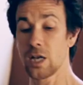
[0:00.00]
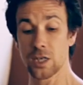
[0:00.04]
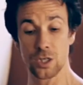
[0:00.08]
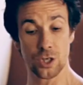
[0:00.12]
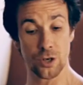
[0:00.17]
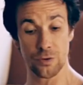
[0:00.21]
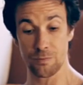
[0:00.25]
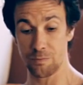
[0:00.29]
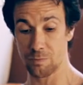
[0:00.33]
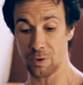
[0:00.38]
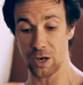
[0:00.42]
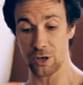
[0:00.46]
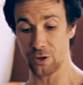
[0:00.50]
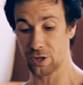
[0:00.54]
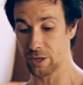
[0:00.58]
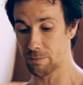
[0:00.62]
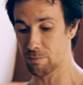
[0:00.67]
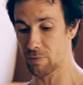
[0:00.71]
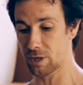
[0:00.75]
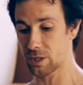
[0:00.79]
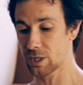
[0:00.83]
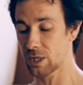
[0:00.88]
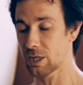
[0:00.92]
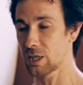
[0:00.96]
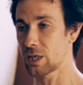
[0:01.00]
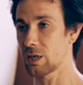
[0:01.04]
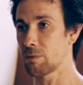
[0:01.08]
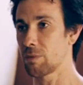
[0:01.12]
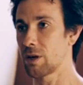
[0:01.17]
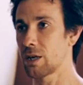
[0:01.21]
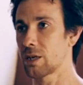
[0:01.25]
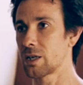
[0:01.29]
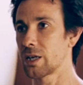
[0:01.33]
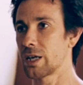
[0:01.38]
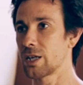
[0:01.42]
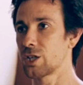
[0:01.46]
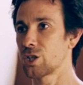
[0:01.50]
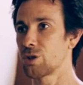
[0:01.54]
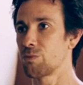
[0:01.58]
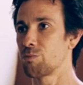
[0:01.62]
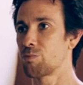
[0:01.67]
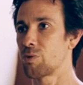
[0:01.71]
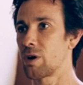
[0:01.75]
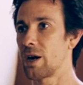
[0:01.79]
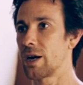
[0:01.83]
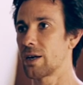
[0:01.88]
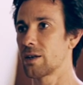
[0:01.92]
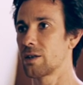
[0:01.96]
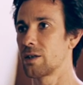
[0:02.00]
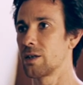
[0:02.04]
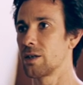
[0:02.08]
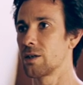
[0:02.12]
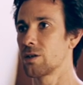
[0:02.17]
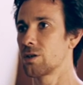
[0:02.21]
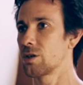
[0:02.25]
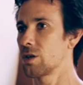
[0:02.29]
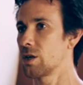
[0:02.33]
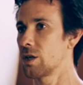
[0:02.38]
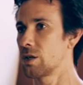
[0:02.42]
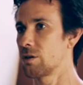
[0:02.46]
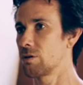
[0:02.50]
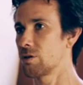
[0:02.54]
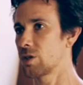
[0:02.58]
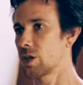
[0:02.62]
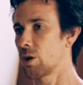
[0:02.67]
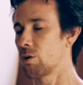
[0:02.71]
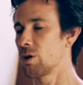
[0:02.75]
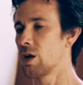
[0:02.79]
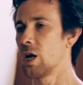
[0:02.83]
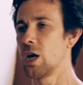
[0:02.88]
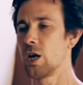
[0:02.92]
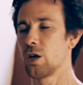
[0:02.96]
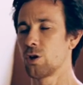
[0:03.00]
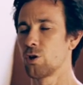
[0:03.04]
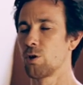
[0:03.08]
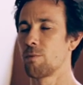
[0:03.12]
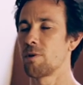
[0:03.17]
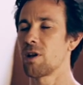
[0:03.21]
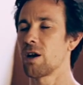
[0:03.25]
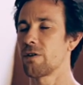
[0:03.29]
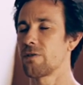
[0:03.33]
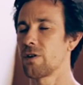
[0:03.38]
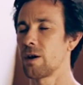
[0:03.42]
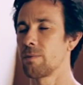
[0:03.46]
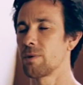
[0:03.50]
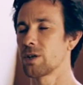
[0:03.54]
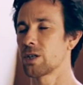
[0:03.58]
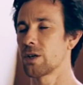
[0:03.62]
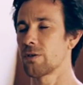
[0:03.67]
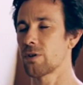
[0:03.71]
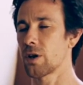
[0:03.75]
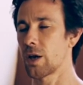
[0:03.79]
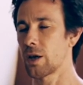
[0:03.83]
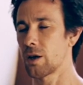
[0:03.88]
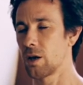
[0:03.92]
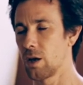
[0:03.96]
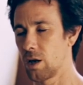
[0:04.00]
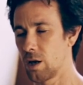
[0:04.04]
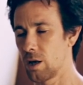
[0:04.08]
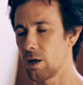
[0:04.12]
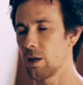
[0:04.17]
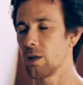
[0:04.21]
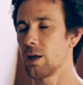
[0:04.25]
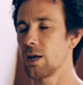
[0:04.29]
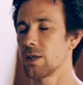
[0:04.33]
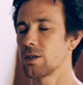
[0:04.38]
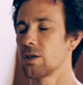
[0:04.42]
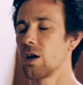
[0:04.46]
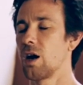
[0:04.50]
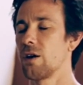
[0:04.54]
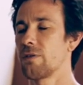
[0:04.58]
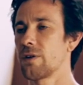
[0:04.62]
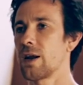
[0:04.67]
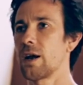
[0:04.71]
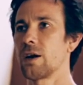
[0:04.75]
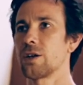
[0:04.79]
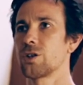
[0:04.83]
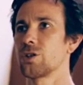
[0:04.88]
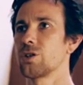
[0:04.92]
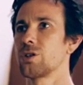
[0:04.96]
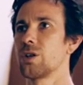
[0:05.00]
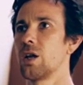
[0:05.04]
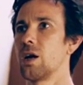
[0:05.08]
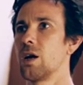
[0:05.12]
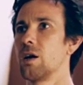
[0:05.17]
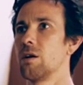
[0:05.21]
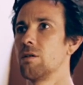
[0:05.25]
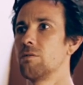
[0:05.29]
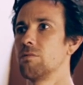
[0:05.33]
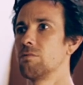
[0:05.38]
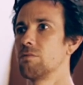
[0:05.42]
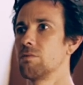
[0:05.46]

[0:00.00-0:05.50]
So both in my sitting meditation practice and so on, normally I find myself going, that's half an hour, I just know.